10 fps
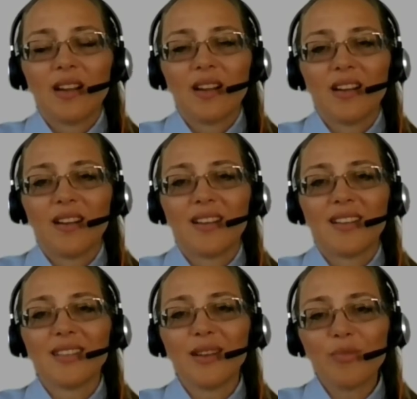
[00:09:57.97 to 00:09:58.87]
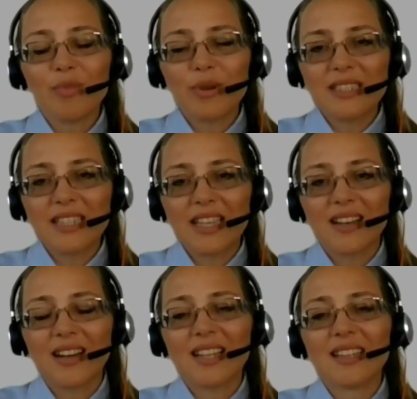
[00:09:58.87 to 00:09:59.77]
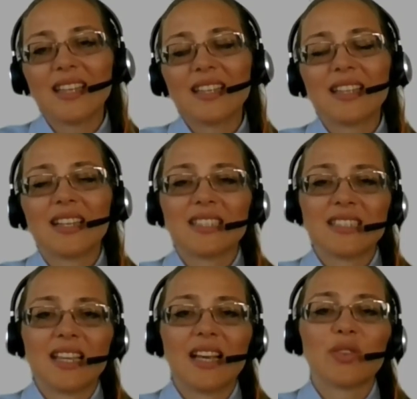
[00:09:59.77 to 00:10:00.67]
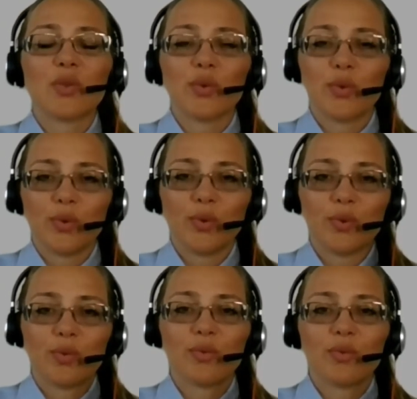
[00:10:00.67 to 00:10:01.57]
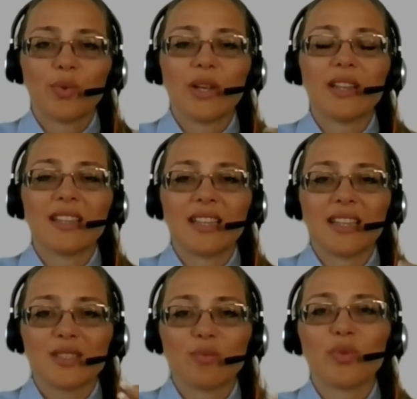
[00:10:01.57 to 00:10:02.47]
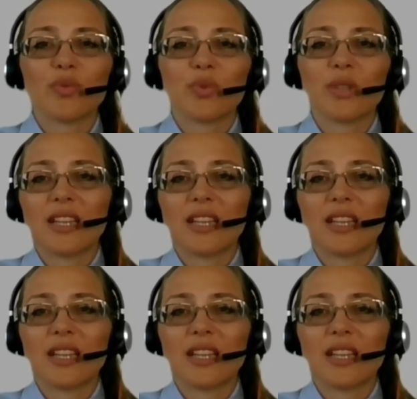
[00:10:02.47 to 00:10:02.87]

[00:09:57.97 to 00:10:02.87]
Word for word: uh, numbers there and they address that to when the things move to the